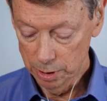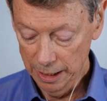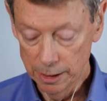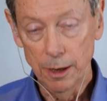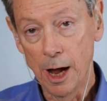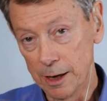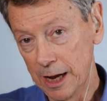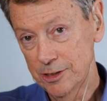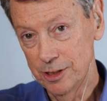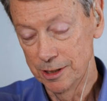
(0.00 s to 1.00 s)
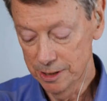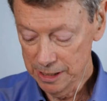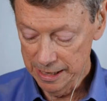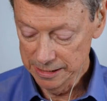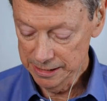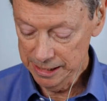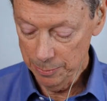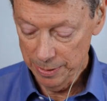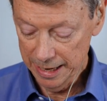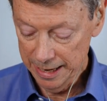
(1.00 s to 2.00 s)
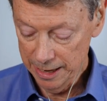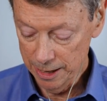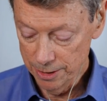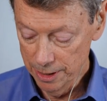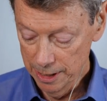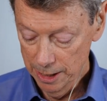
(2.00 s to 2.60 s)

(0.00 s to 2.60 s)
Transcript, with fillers: and I'll actually just kind of skip ahead.